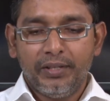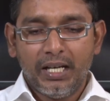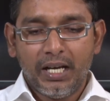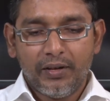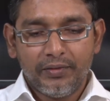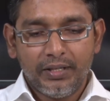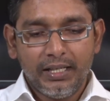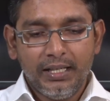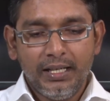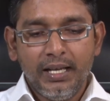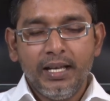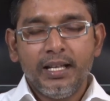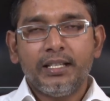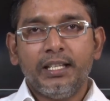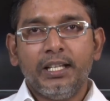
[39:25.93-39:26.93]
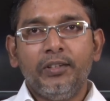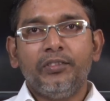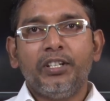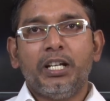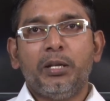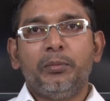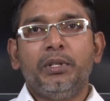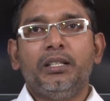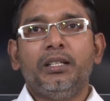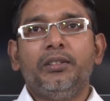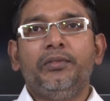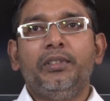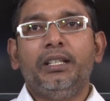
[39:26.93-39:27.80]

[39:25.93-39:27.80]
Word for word: we have the sieve diameter.